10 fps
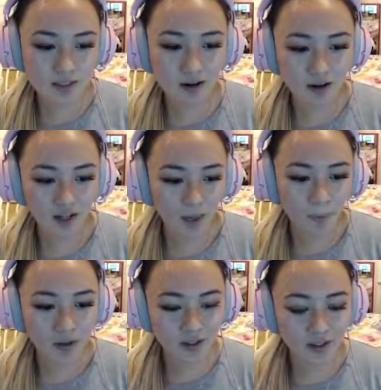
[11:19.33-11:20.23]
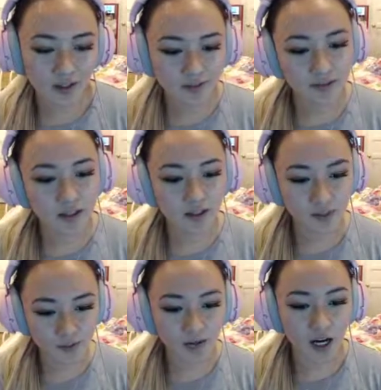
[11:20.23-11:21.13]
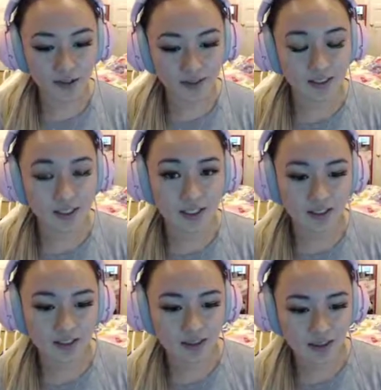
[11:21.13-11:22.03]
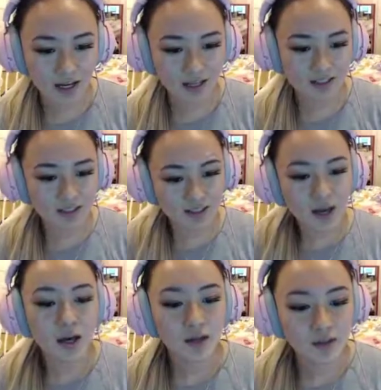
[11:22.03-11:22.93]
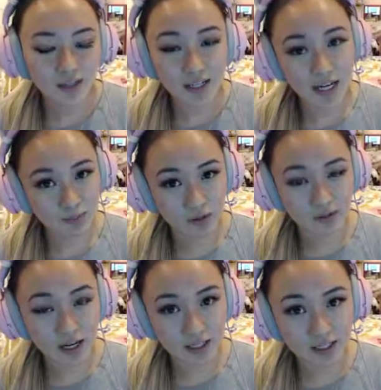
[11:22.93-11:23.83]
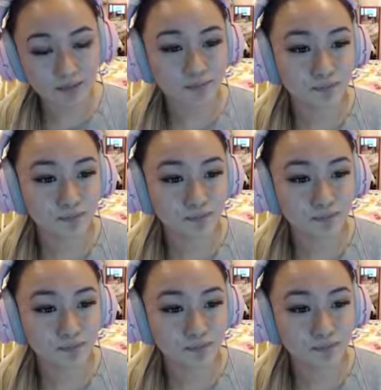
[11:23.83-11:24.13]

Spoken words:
are a part of UI Unity that Unity has provided.